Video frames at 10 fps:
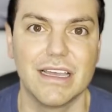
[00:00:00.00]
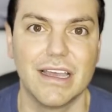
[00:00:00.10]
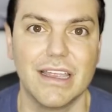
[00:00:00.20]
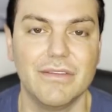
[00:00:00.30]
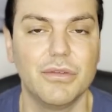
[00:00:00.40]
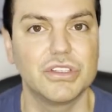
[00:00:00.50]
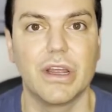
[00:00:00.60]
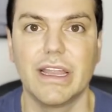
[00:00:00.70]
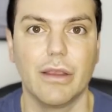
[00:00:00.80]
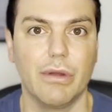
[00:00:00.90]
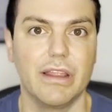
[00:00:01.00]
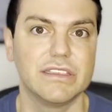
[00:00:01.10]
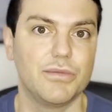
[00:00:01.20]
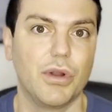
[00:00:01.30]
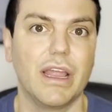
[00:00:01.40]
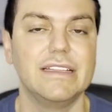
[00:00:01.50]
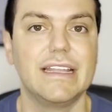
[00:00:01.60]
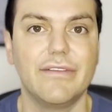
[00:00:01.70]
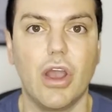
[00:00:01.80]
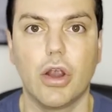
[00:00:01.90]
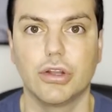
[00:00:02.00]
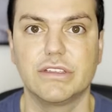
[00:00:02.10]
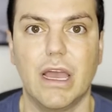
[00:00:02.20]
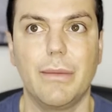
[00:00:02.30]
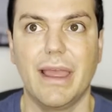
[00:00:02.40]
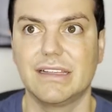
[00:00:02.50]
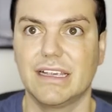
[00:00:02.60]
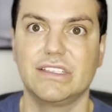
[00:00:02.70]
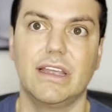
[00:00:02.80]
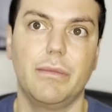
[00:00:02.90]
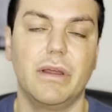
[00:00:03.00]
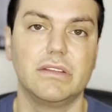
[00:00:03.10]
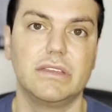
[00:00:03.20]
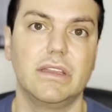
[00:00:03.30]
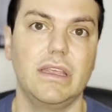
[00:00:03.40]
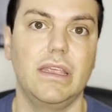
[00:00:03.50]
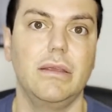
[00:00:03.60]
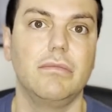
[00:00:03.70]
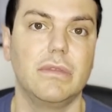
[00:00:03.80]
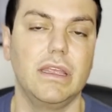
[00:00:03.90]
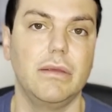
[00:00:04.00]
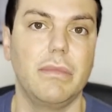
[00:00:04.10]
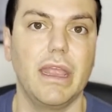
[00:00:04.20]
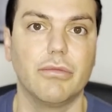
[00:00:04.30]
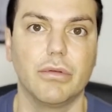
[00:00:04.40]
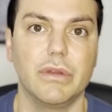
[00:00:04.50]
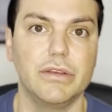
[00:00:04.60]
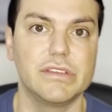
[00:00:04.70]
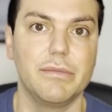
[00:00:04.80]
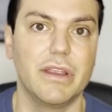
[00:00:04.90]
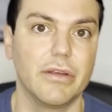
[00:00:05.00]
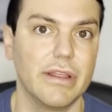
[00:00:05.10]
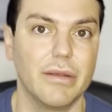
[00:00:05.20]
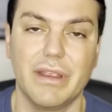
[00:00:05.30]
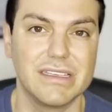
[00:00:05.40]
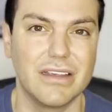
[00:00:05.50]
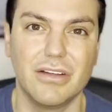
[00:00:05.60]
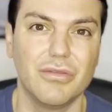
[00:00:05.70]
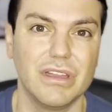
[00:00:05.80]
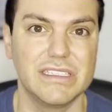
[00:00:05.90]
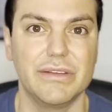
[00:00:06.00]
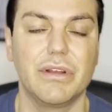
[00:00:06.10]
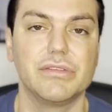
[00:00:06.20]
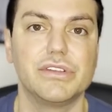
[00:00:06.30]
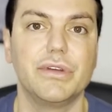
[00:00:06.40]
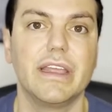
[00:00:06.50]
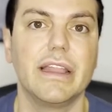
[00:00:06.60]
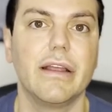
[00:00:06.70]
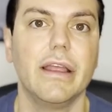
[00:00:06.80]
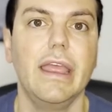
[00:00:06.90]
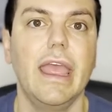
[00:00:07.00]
Even when trying to get ready this morning, I did have a harder time. I had to actually come out to the main room and use the mirror there, because I couldn't really see what I was doing in there.